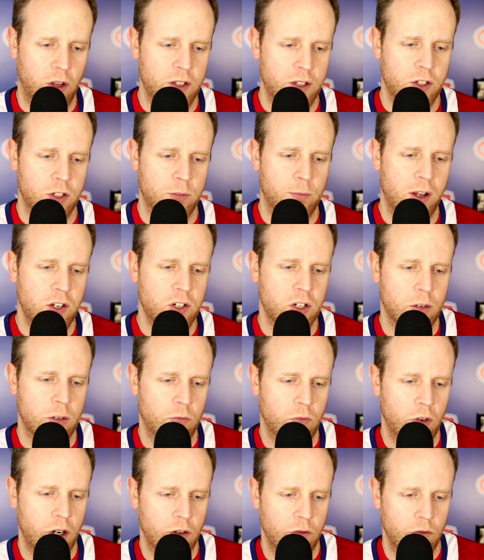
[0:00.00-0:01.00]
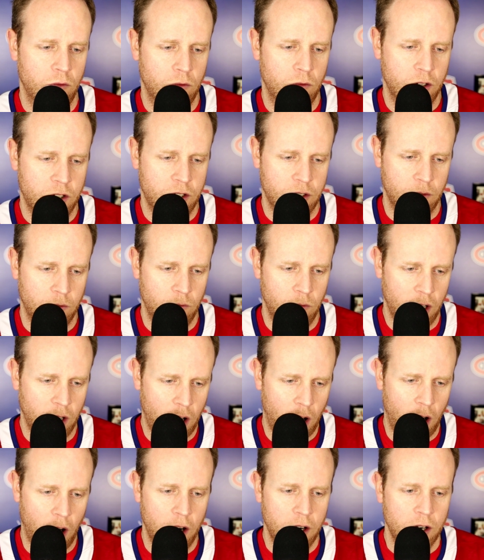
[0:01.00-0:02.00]
Let's just mention them.
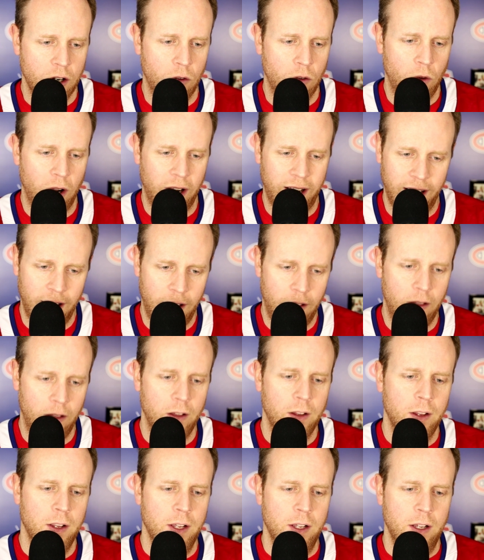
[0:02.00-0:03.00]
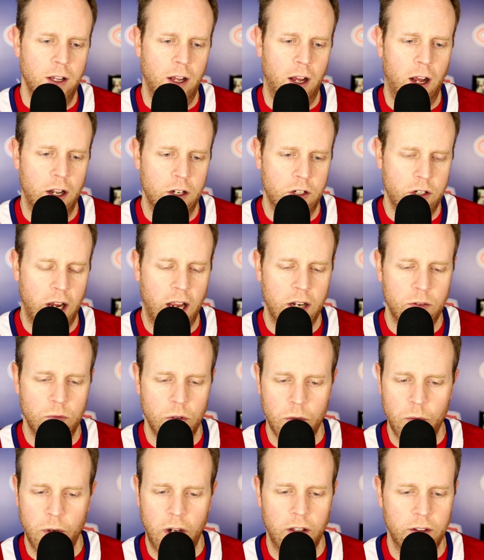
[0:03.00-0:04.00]
Ricard, Raquel, Chad
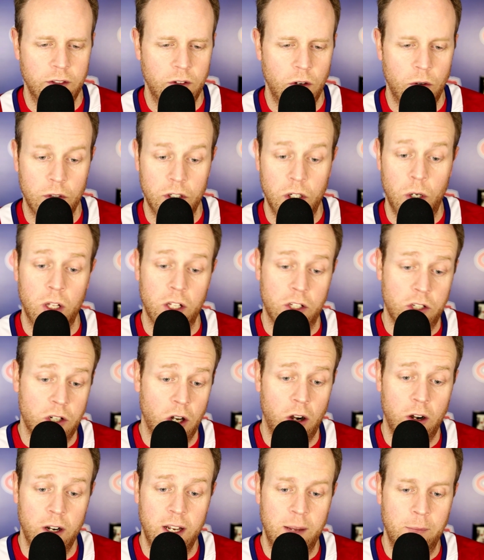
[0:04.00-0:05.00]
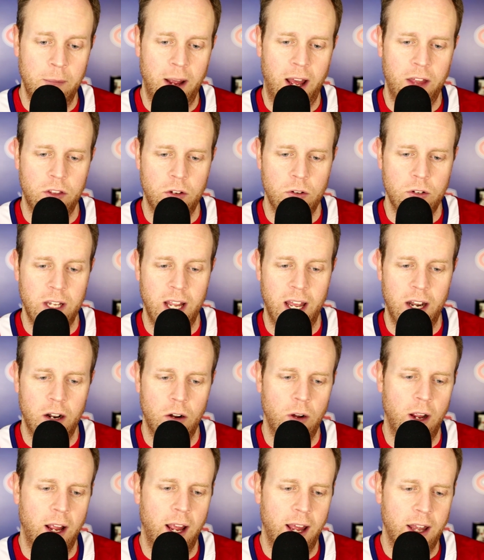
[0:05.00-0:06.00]
Rudwell, Noah Chari, Matthew
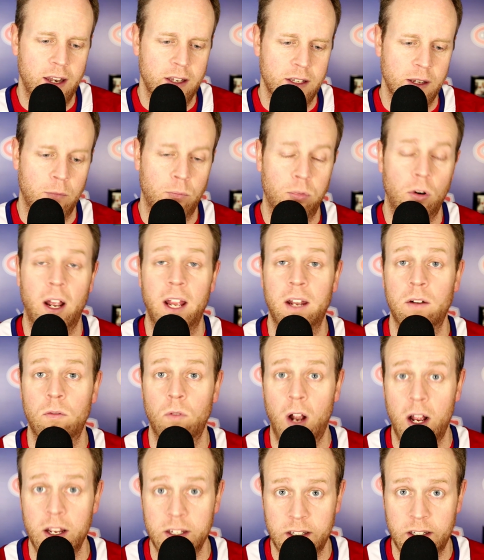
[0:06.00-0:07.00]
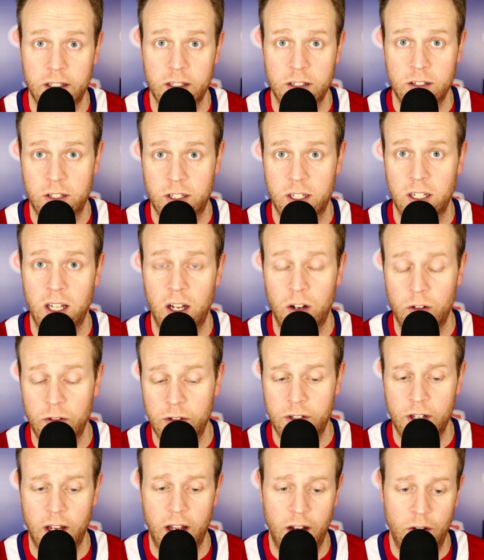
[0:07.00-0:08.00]
Nieto, and Brian Rust still out,
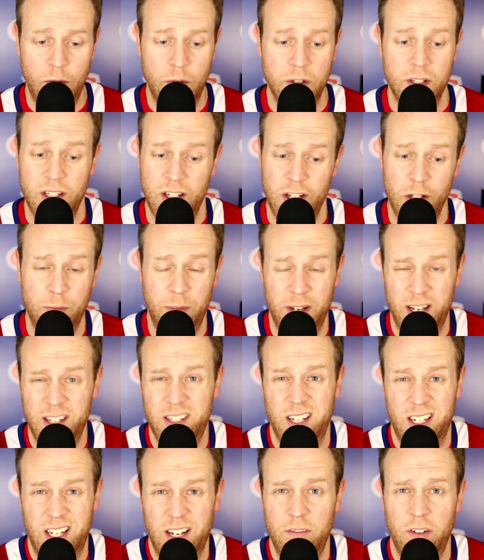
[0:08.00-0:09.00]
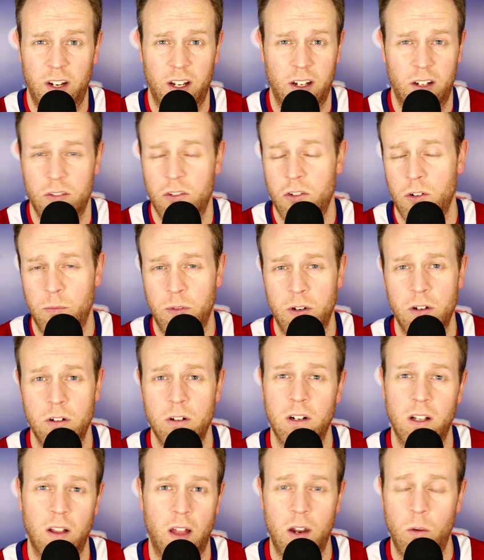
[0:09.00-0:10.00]
who's been a significant contributor
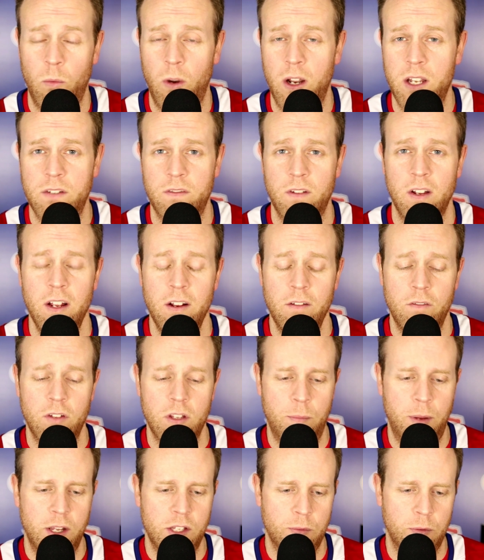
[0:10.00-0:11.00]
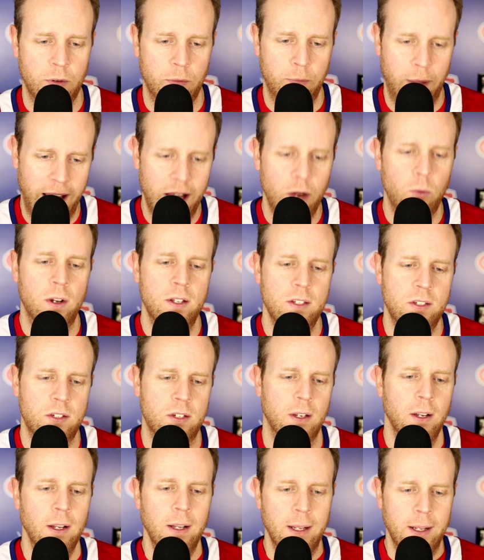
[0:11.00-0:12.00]
in a lot of ways for the Pittsburgh Penguins.
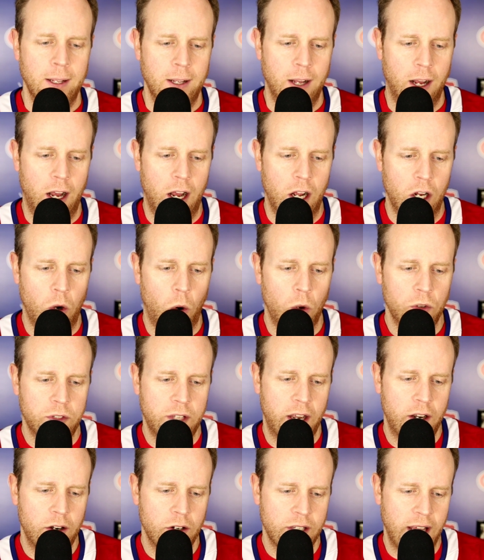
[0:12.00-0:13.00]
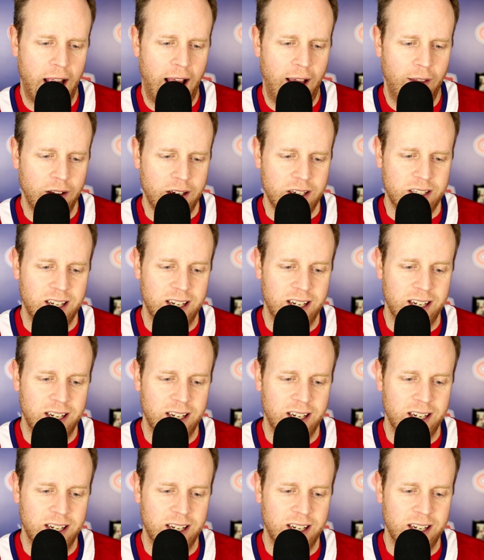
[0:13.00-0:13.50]
Goaltenders, Alex